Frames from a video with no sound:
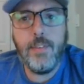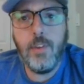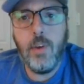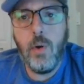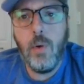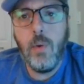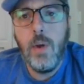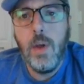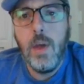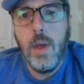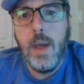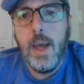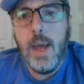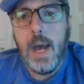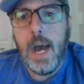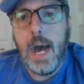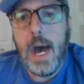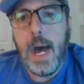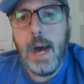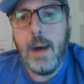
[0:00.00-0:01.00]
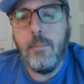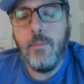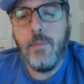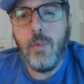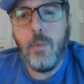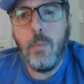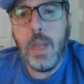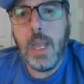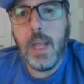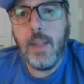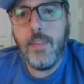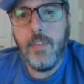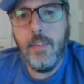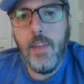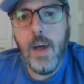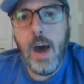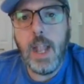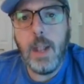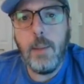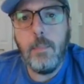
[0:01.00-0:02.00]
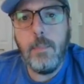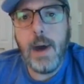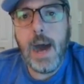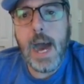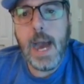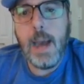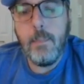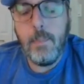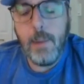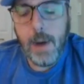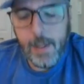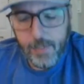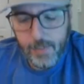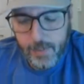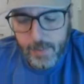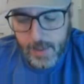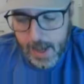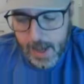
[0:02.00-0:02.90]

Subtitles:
So for me, it's not a buy, but